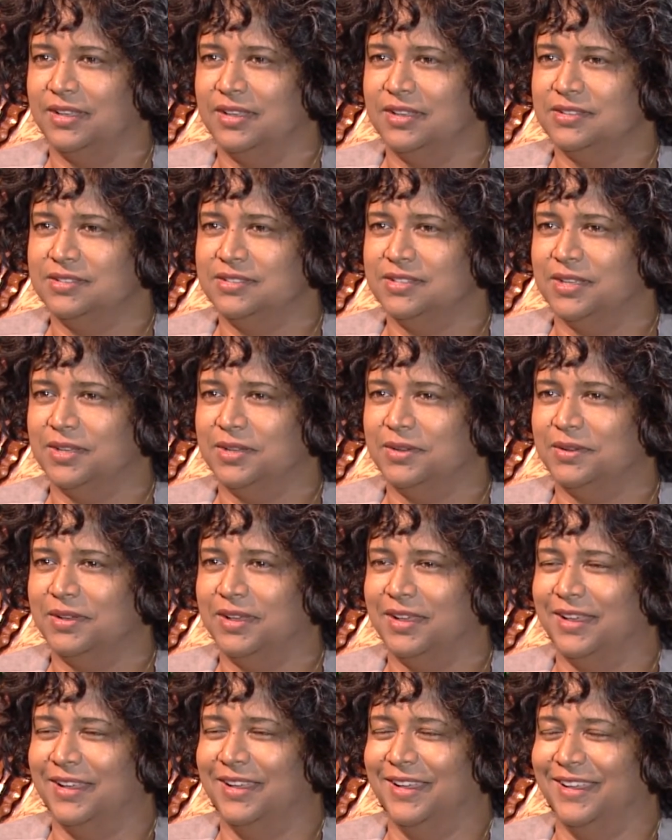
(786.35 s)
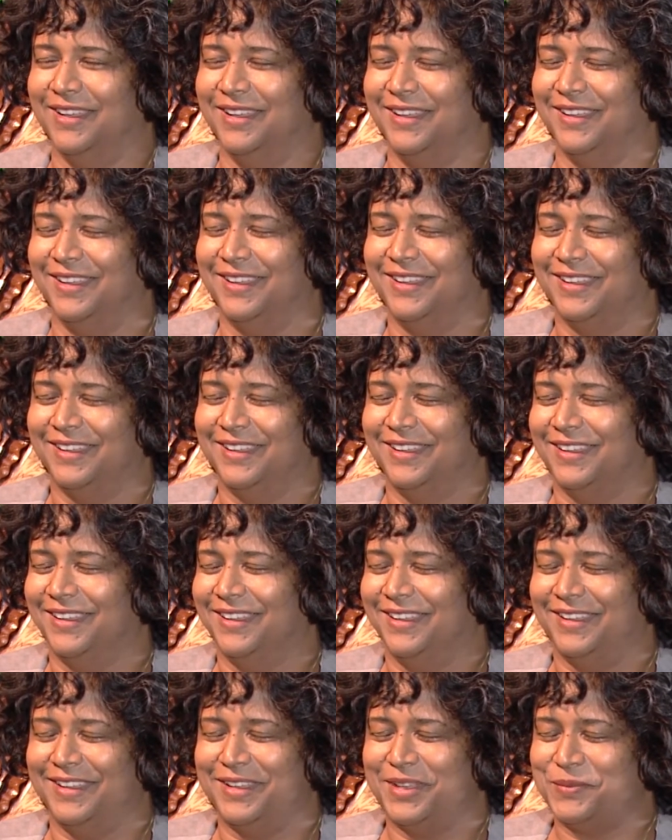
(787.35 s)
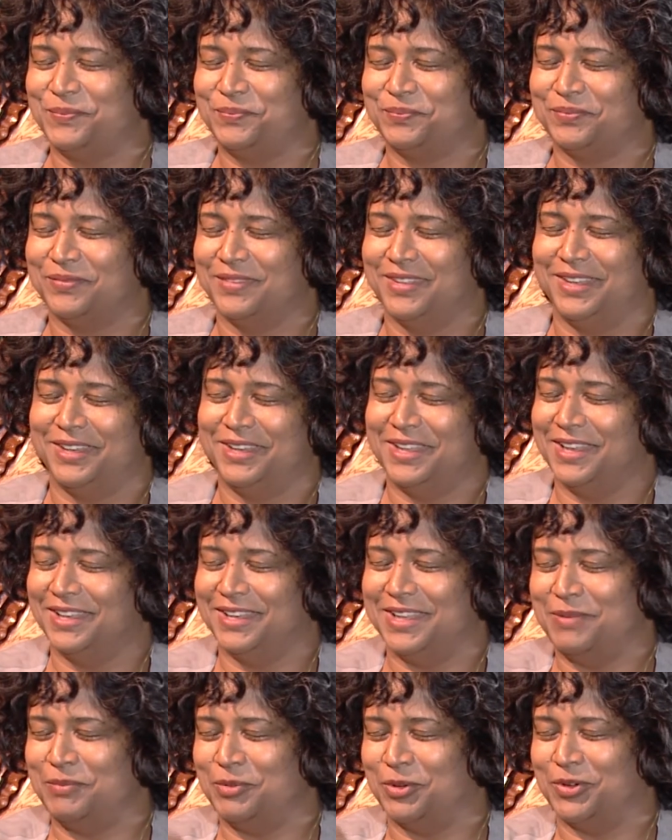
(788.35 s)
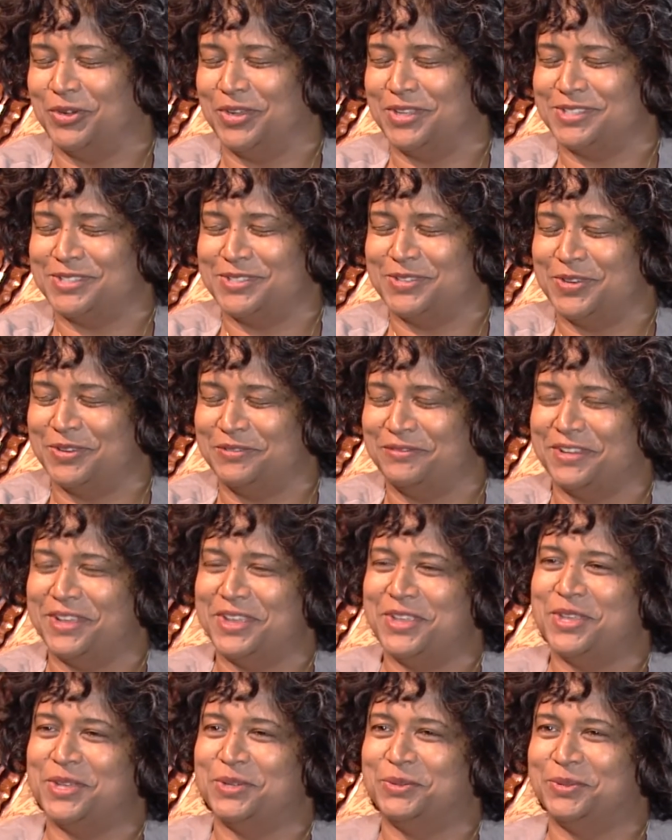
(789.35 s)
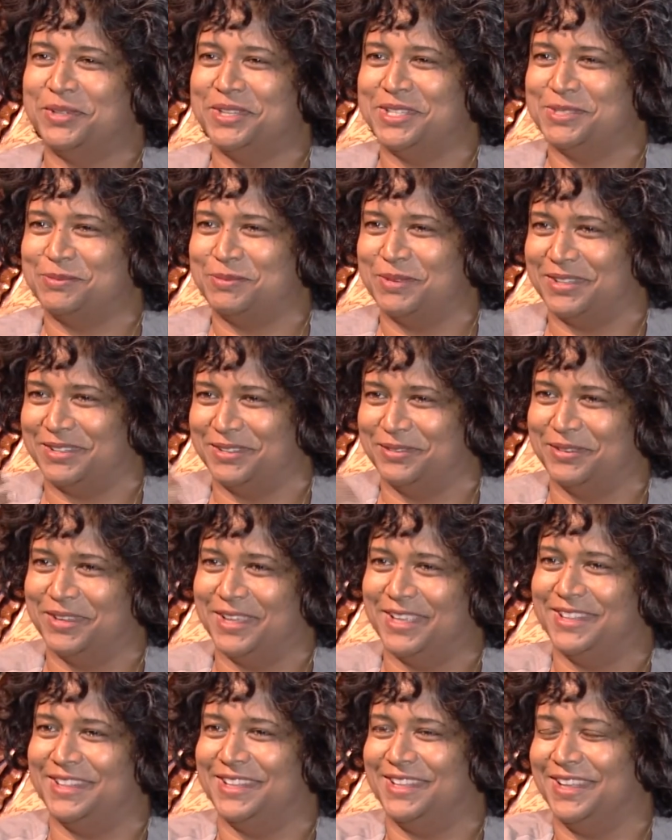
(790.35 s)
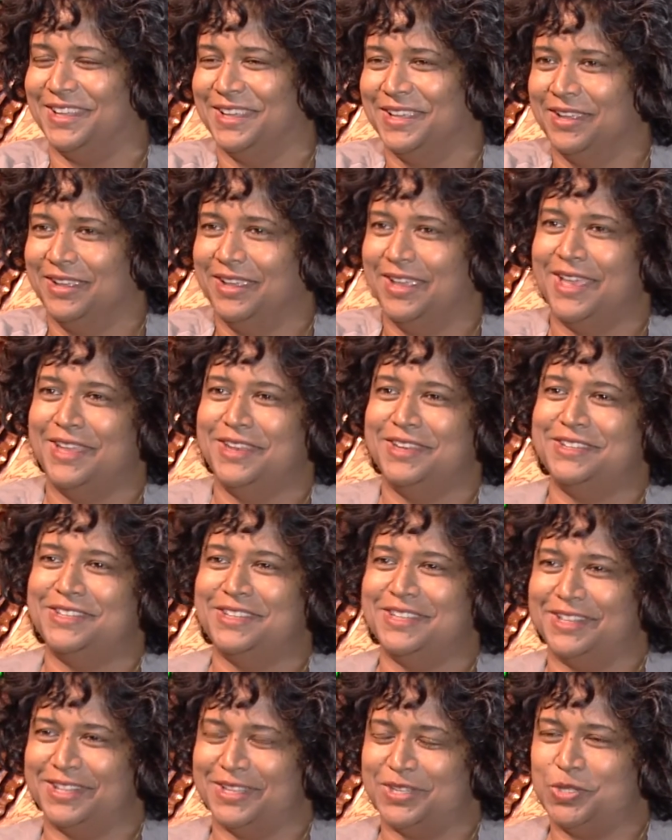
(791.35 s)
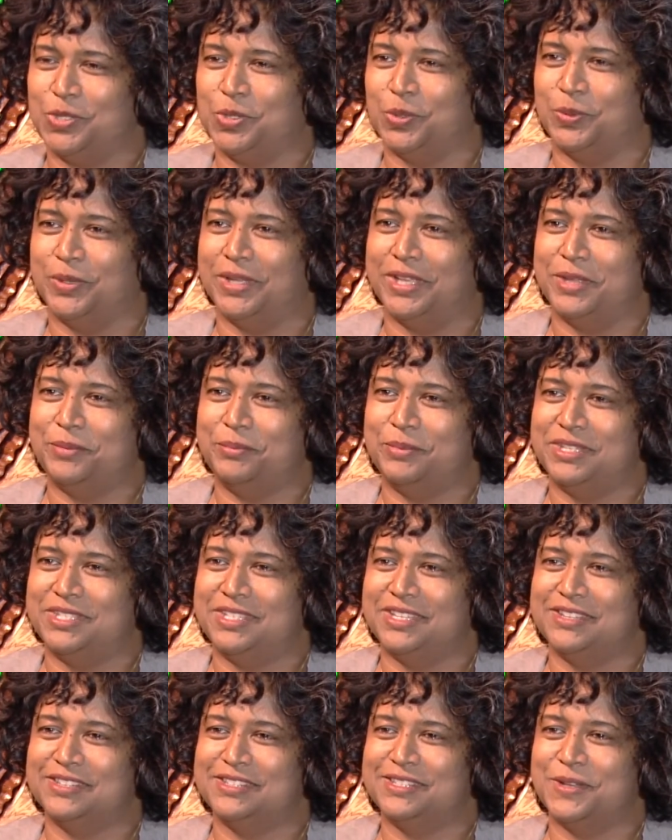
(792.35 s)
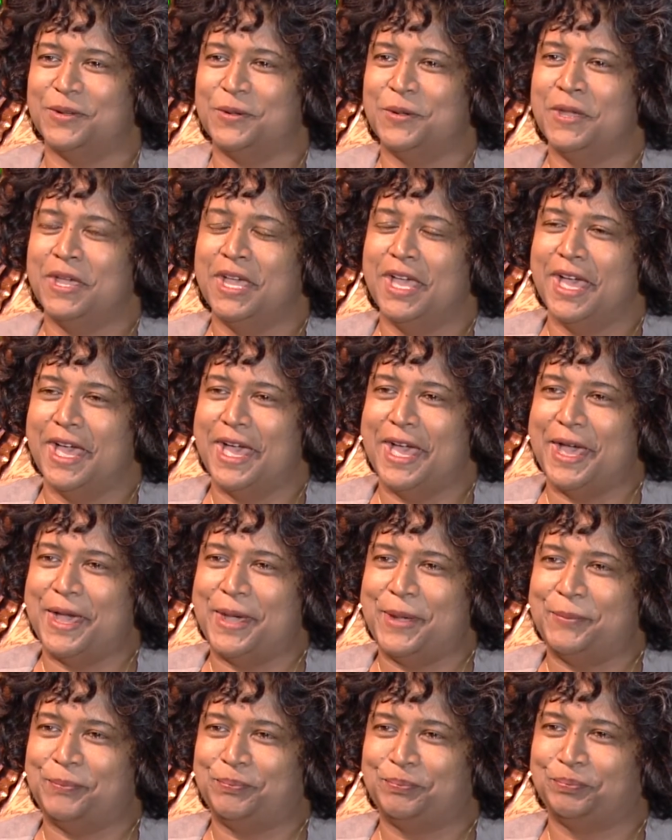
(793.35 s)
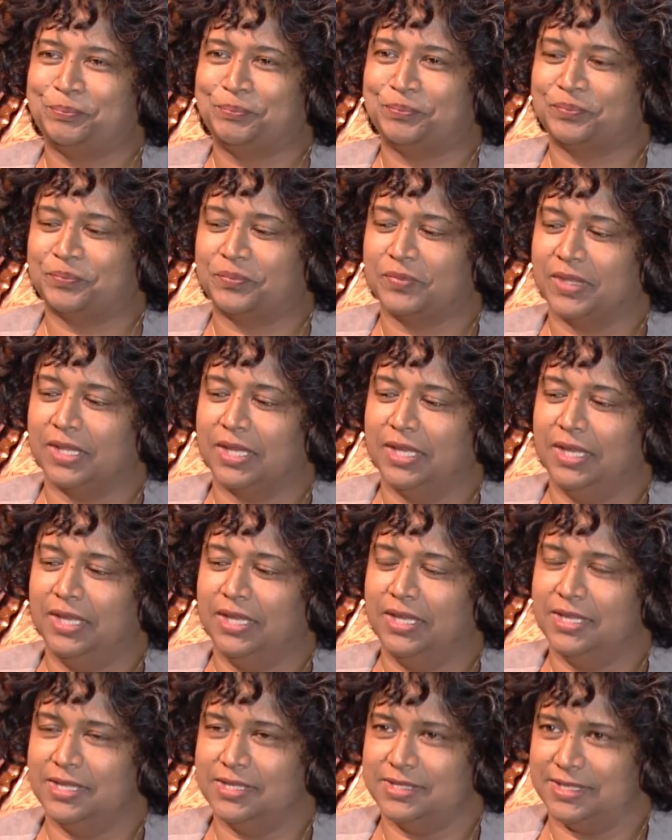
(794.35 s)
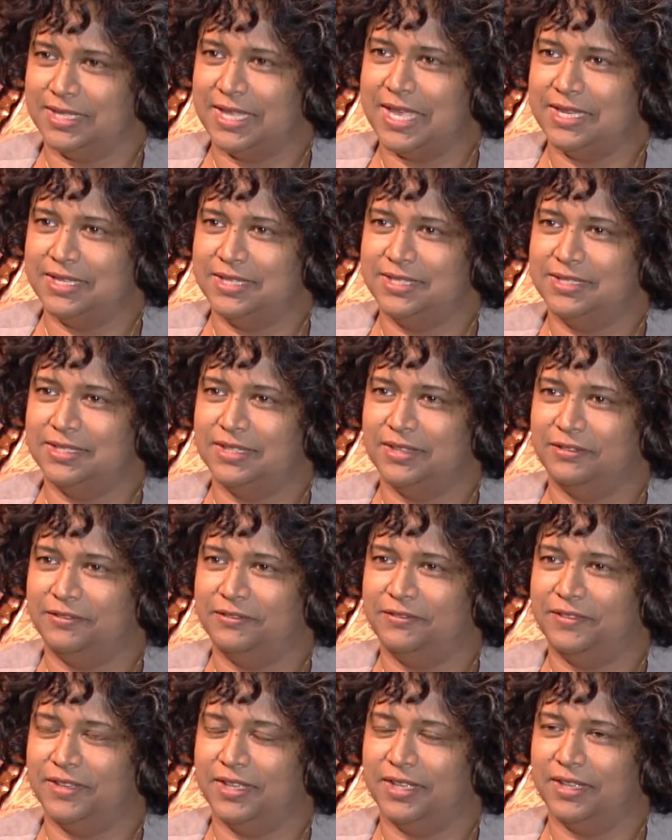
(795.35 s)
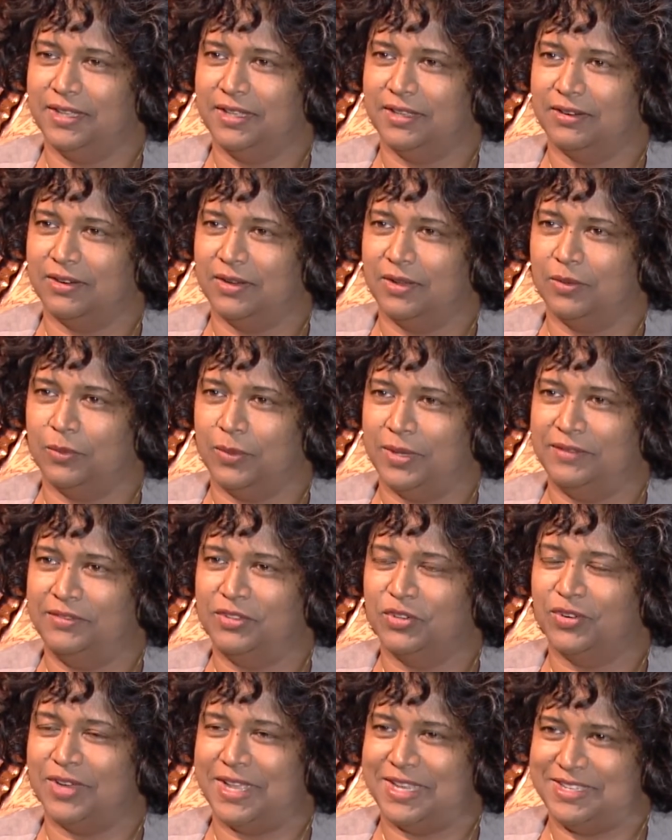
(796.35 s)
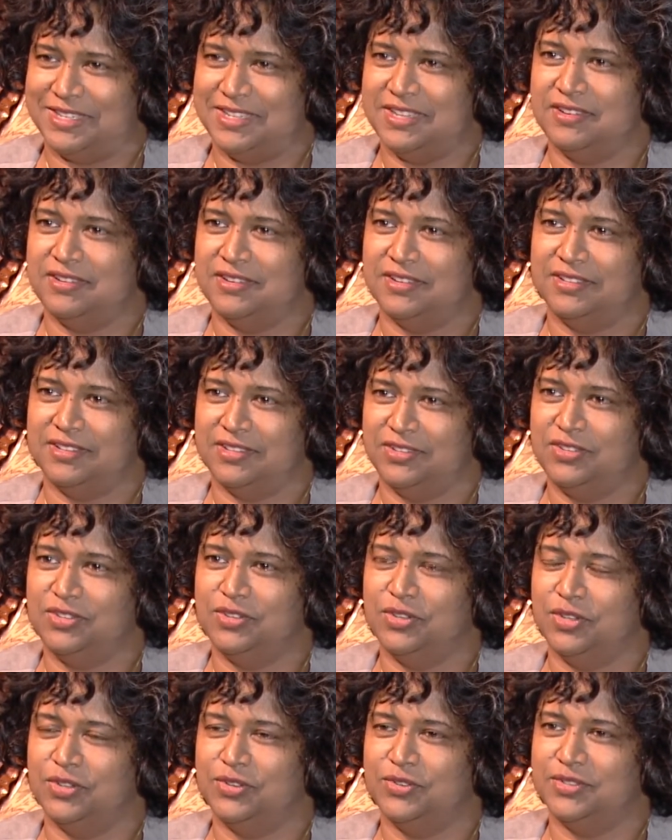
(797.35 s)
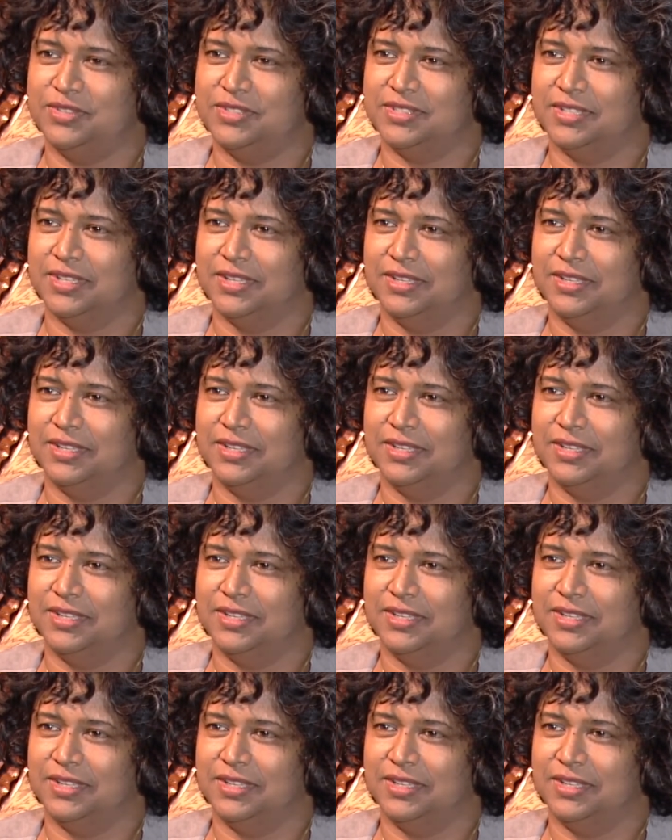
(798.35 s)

So it came across not via your words, but via the energy that you were emitting. So is that one of the criteria that you use?